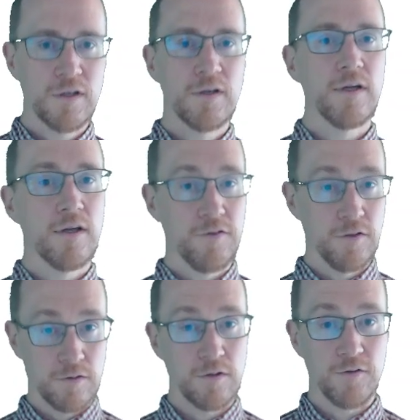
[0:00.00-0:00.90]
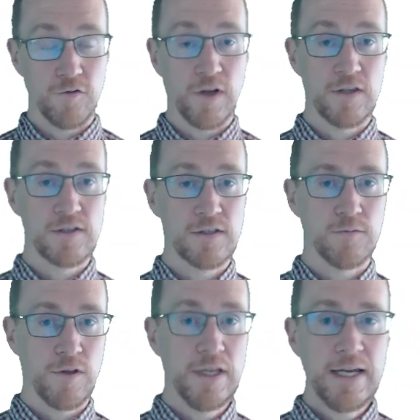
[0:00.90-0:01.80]
if you run this
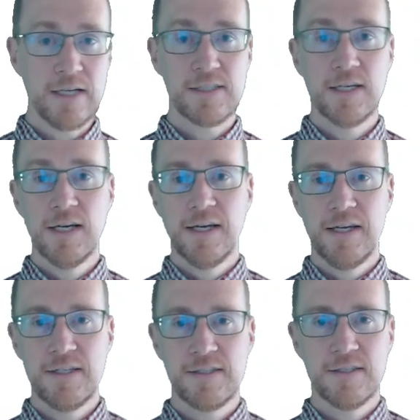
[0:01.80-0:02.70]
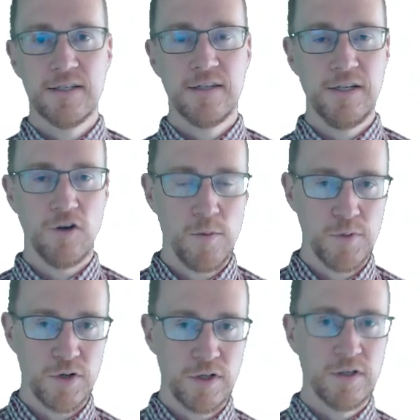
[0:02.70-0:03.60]
with Linux, is the
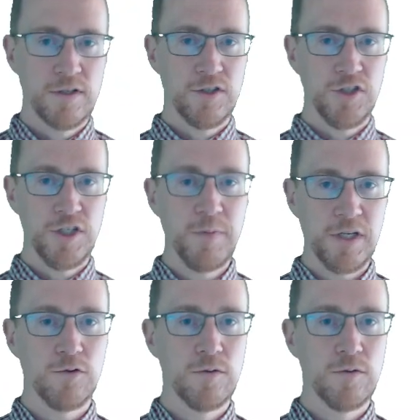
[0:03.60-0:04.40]
Hopper GPU.